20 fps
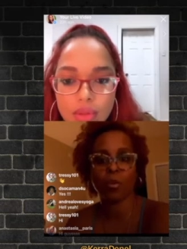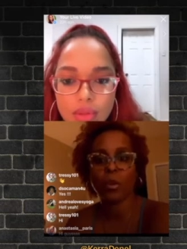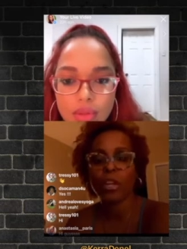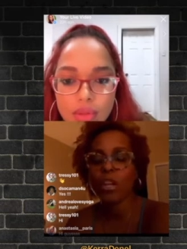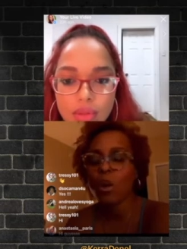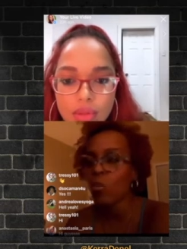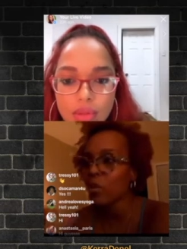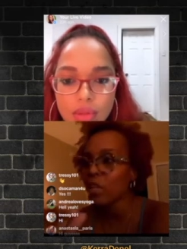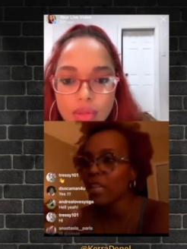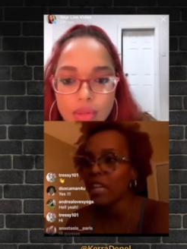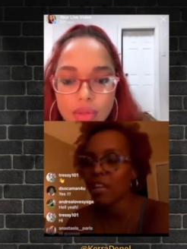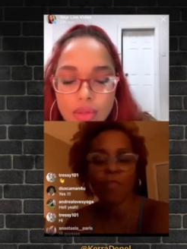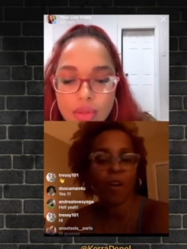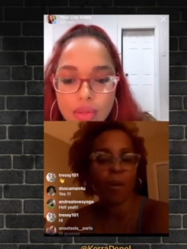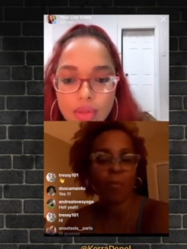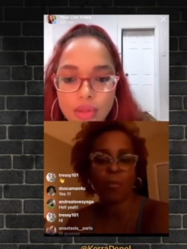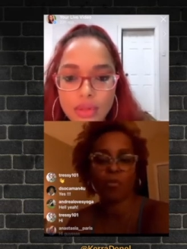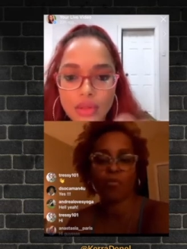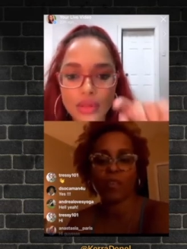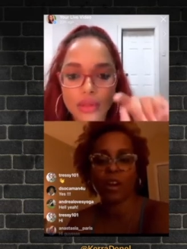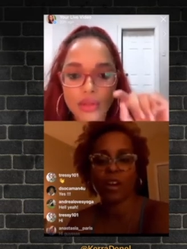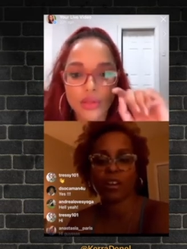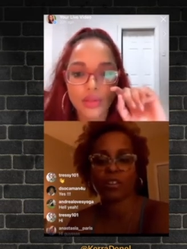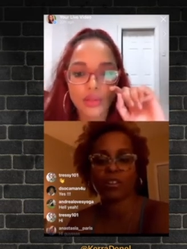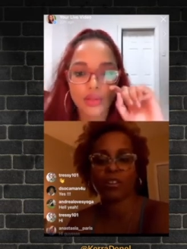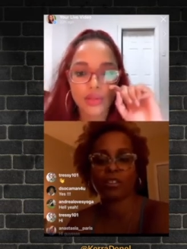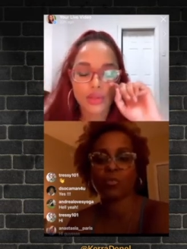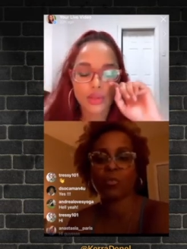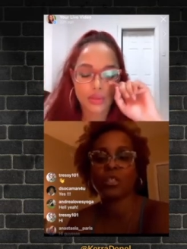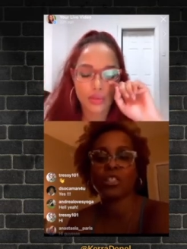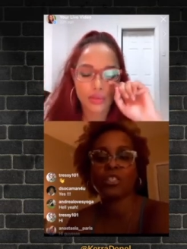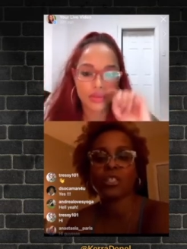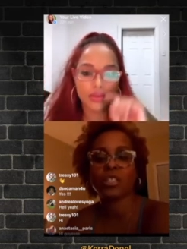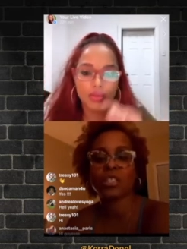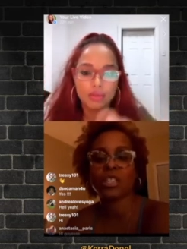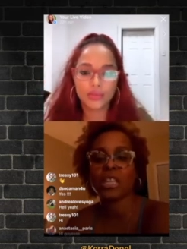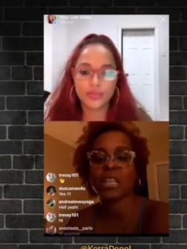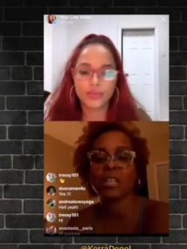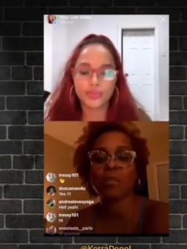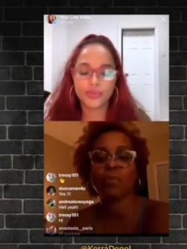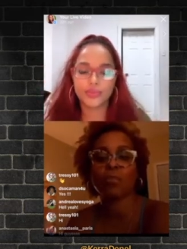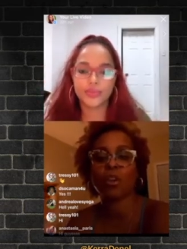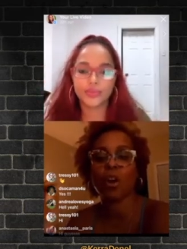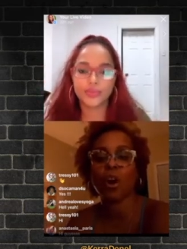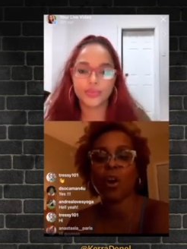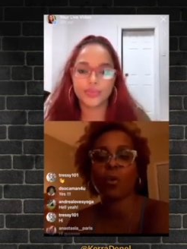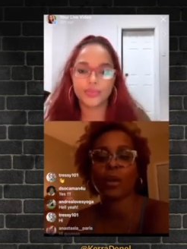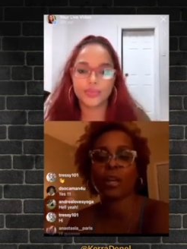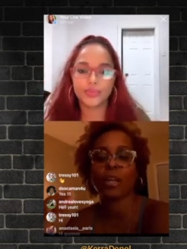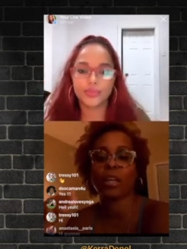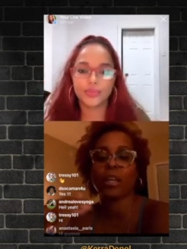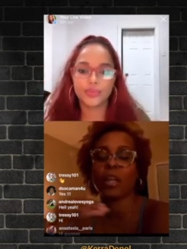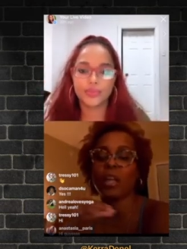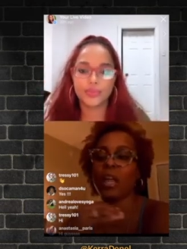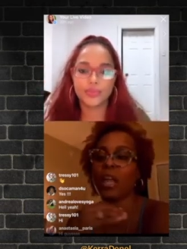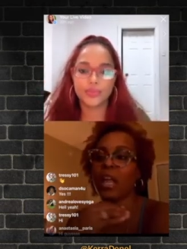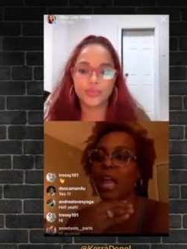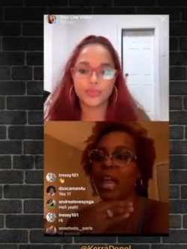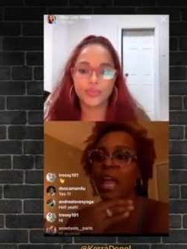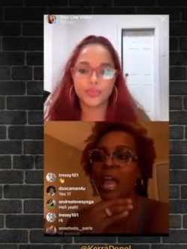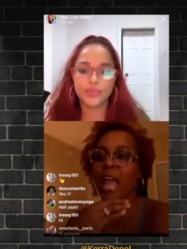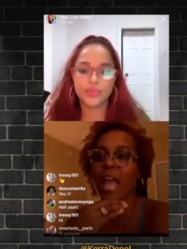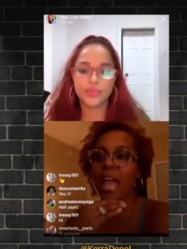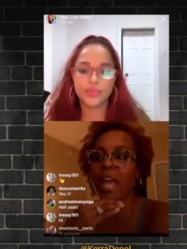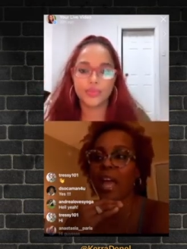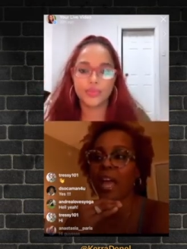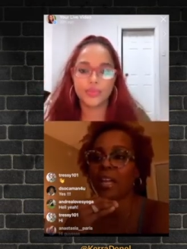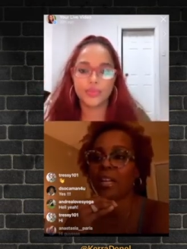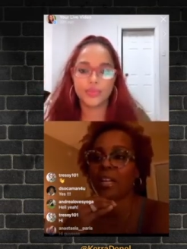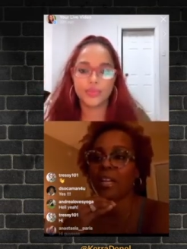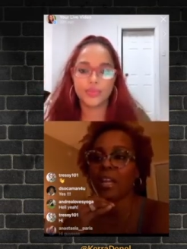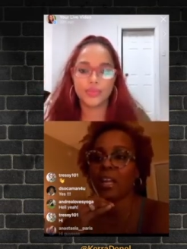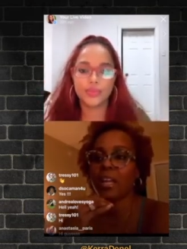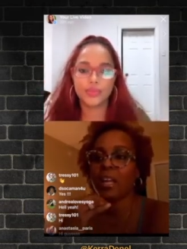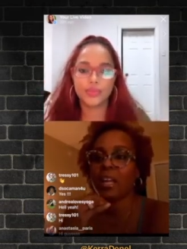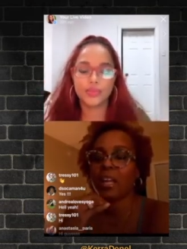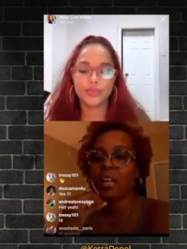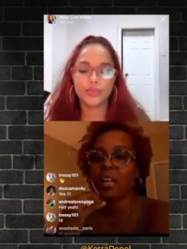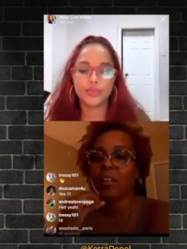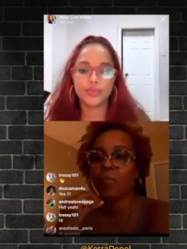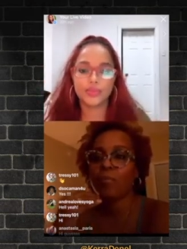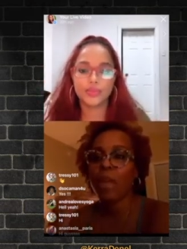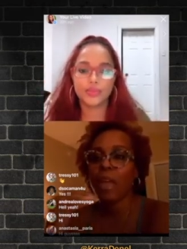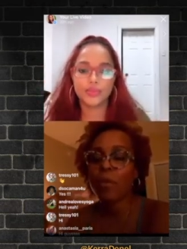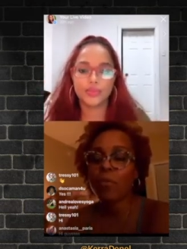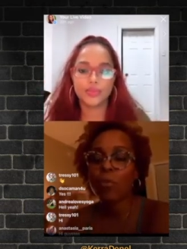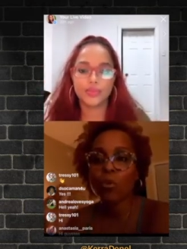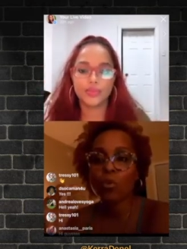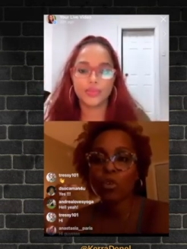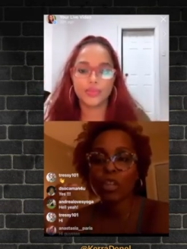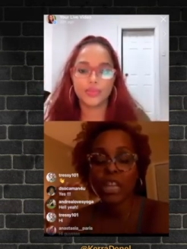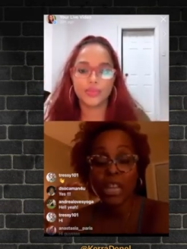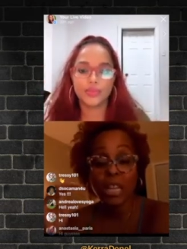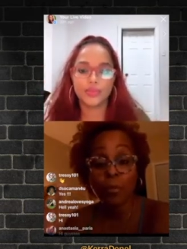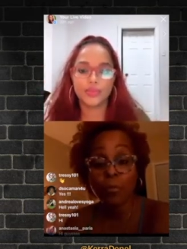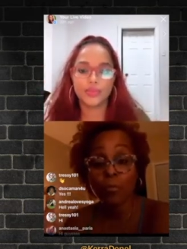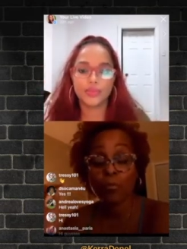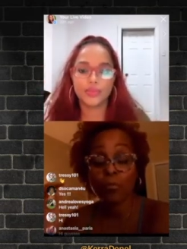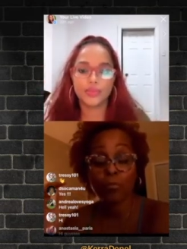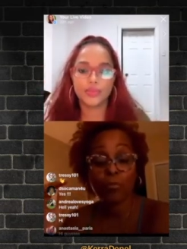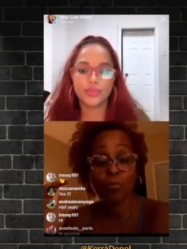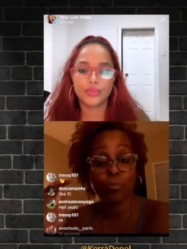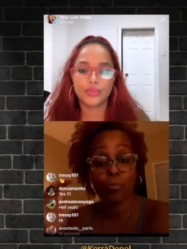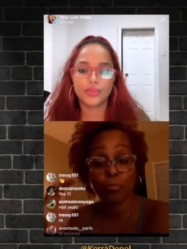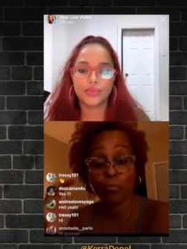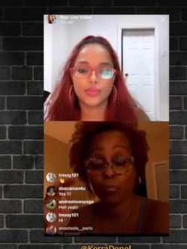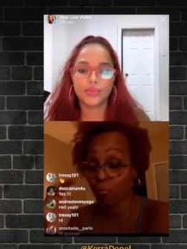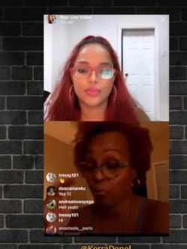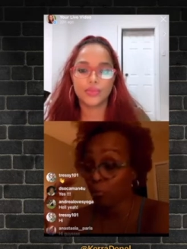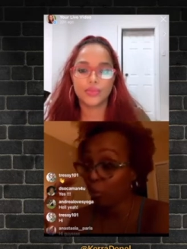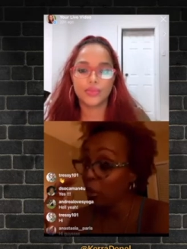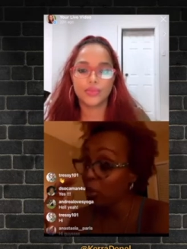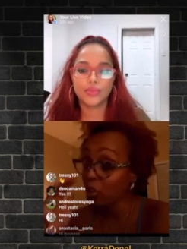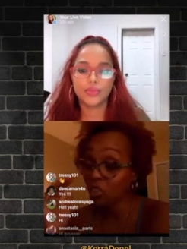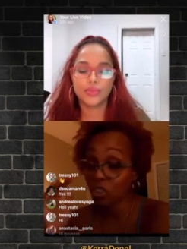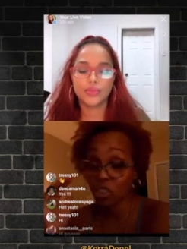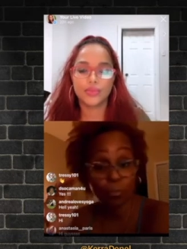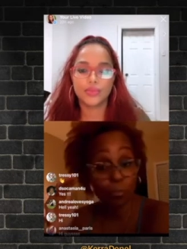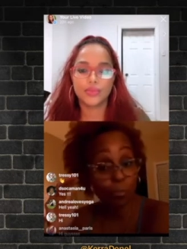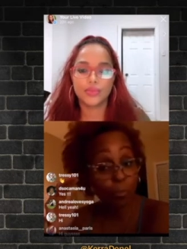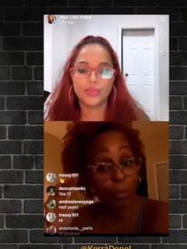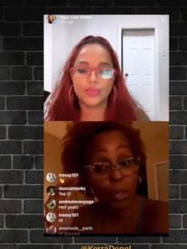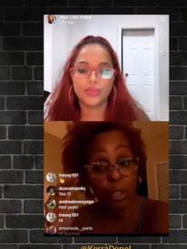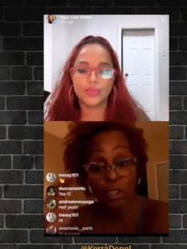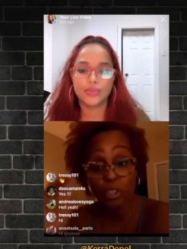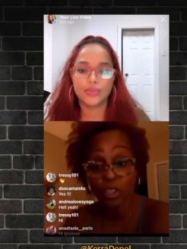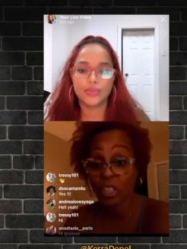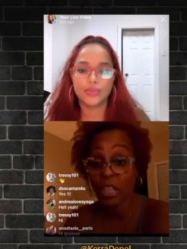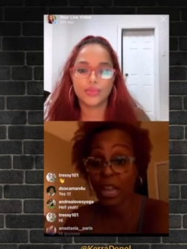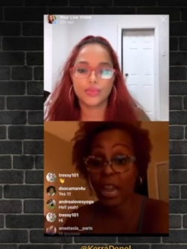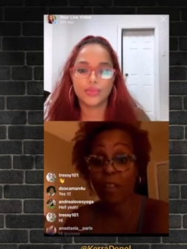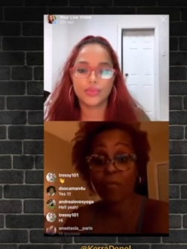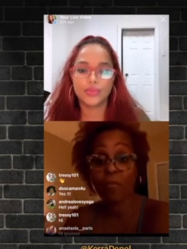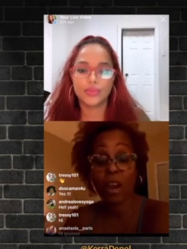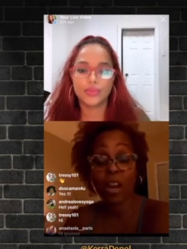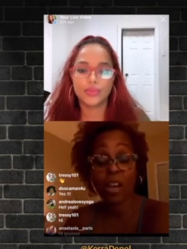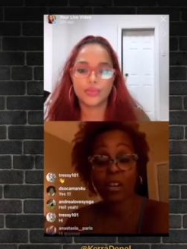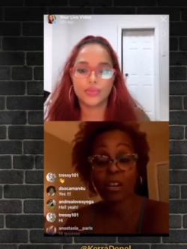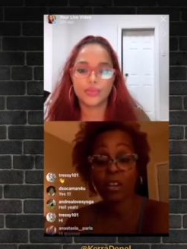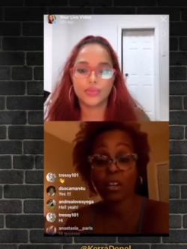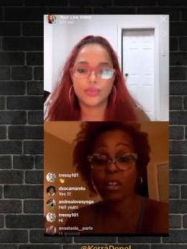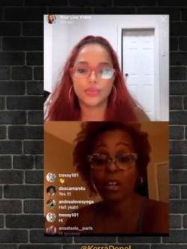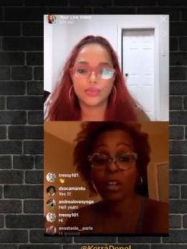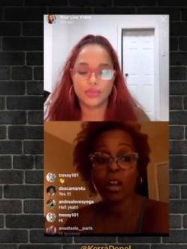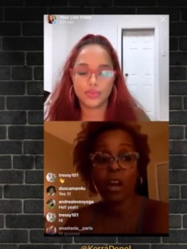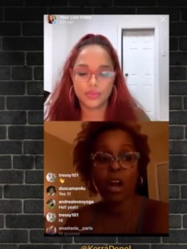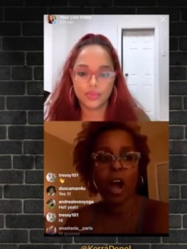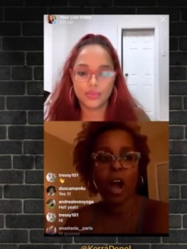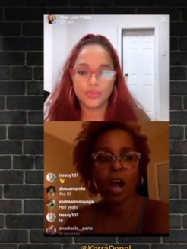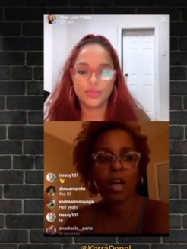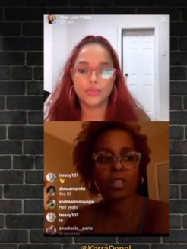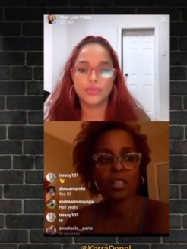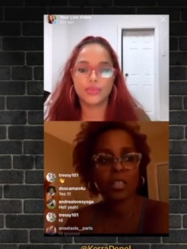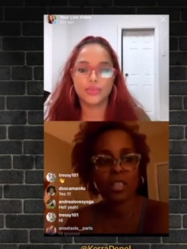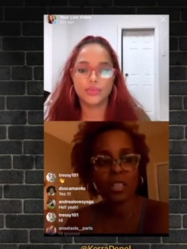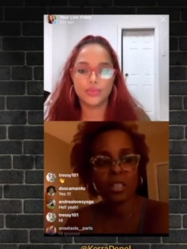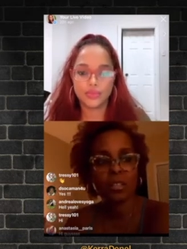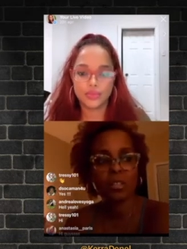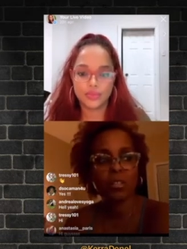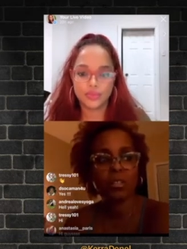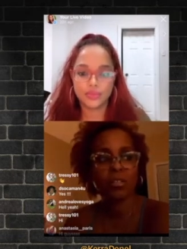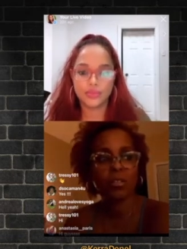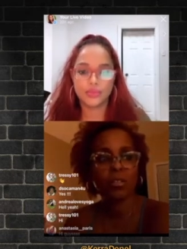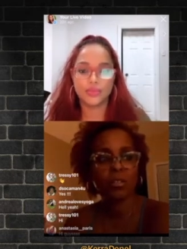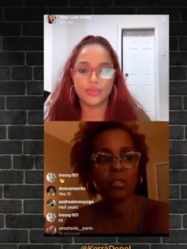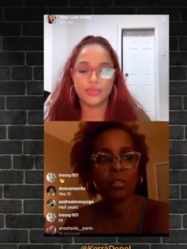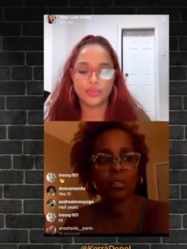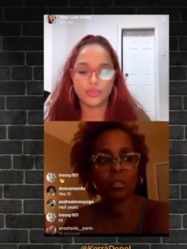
Speaker 1: We don't give up on records. We just keep going, and they will keep push pushing that record until